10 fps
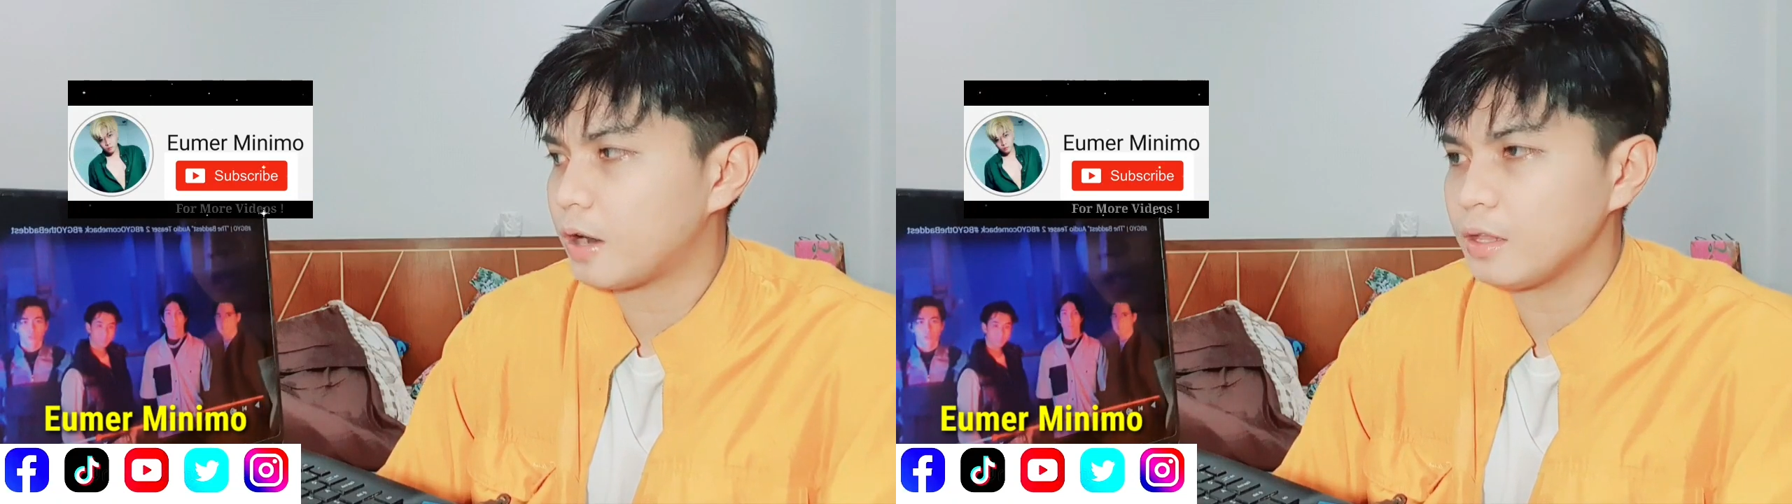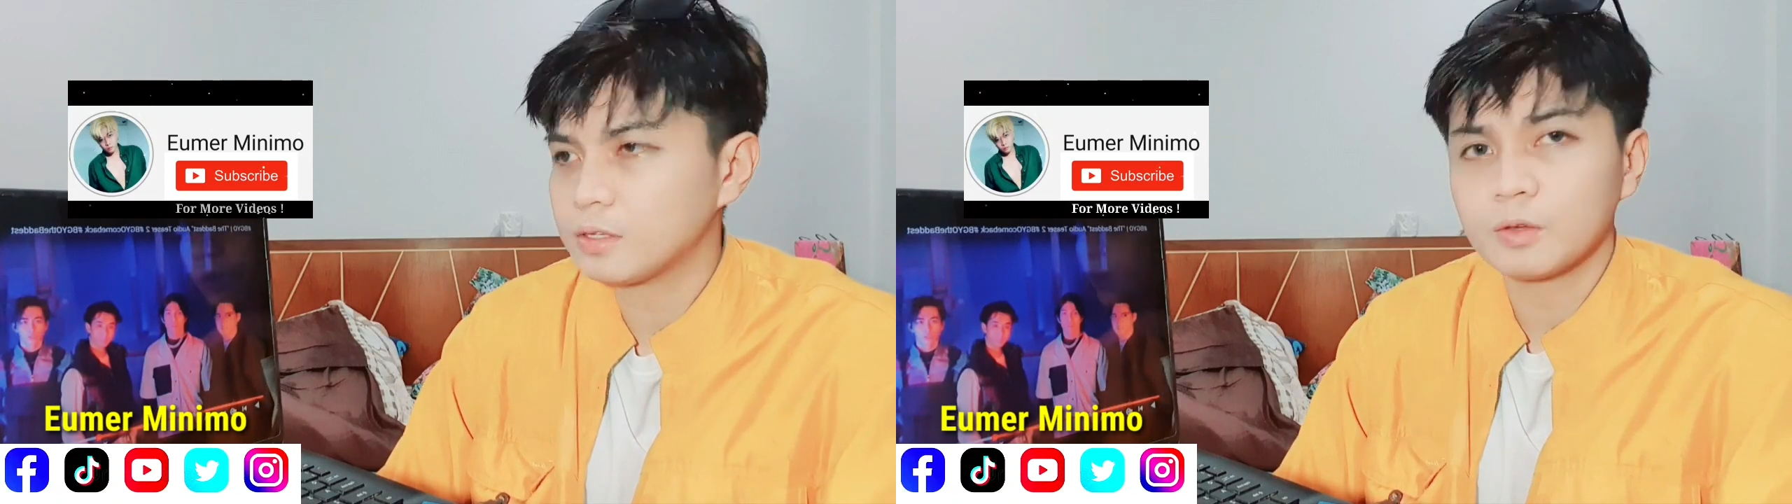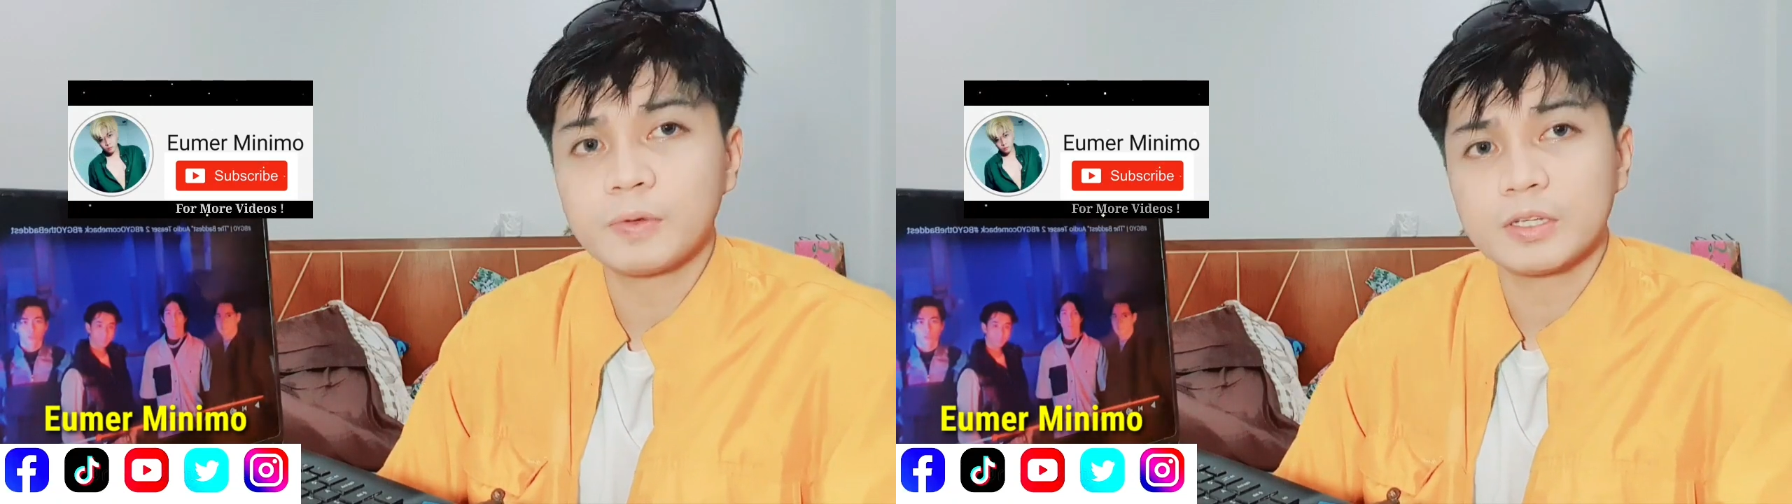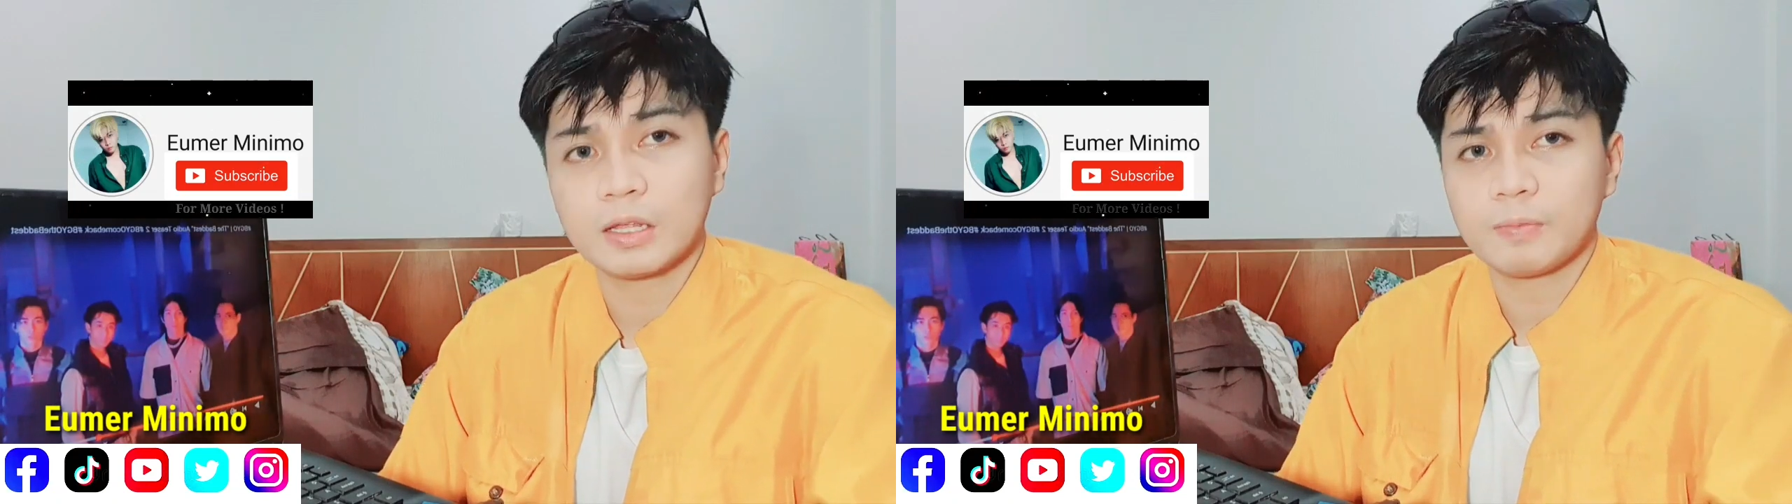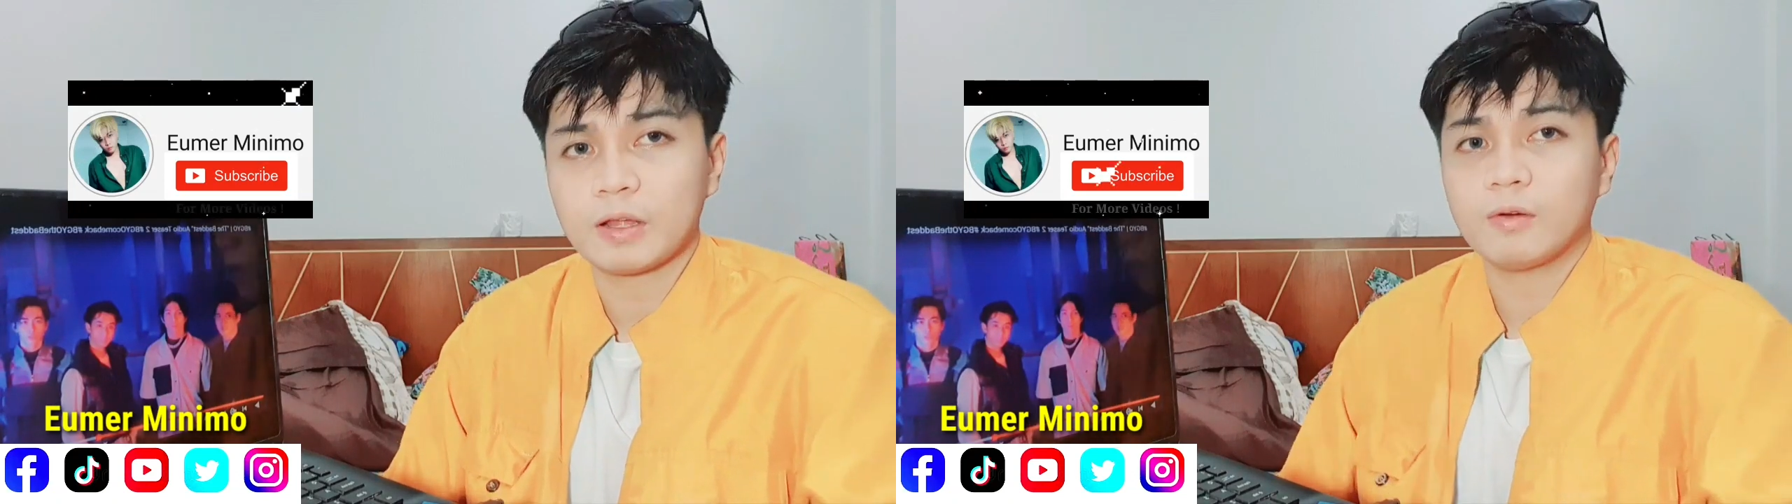right? So please
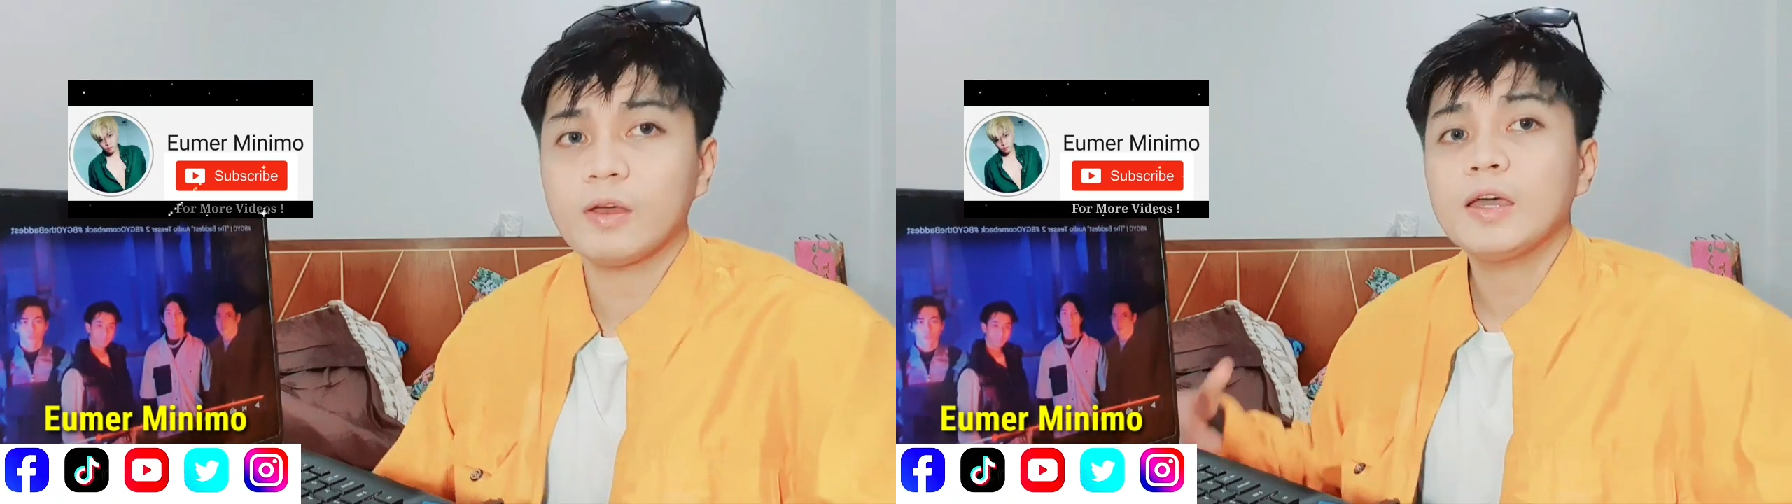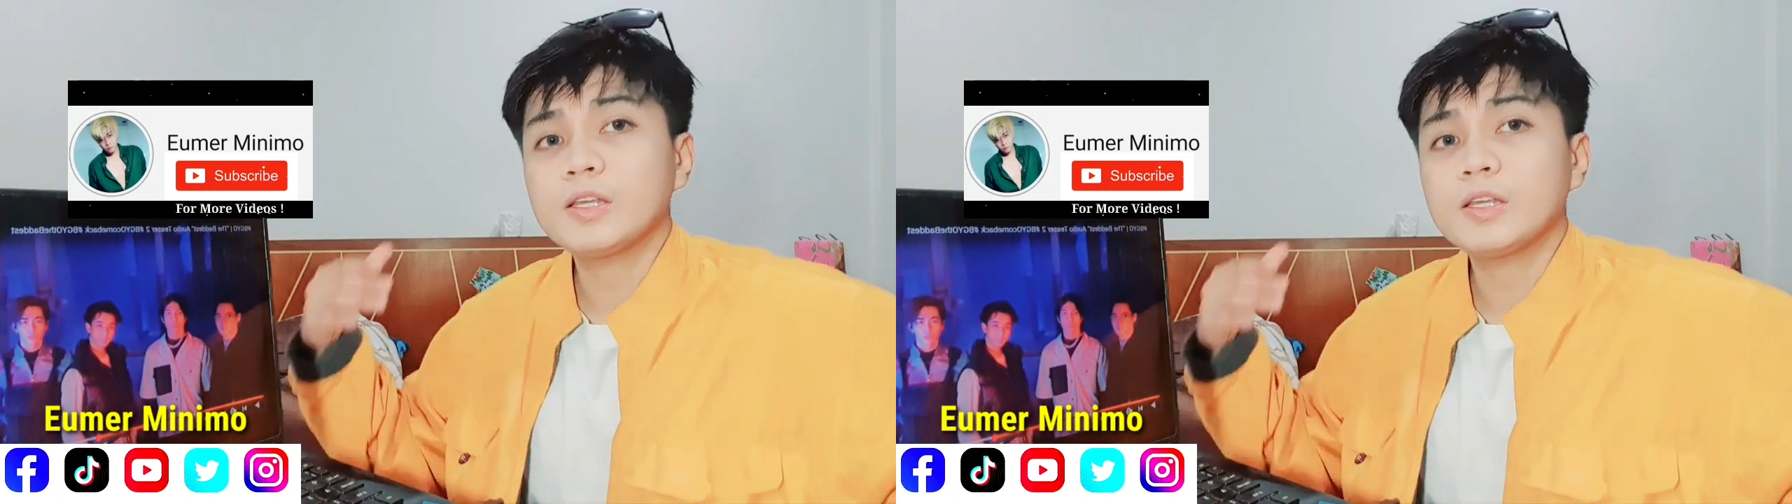let me know.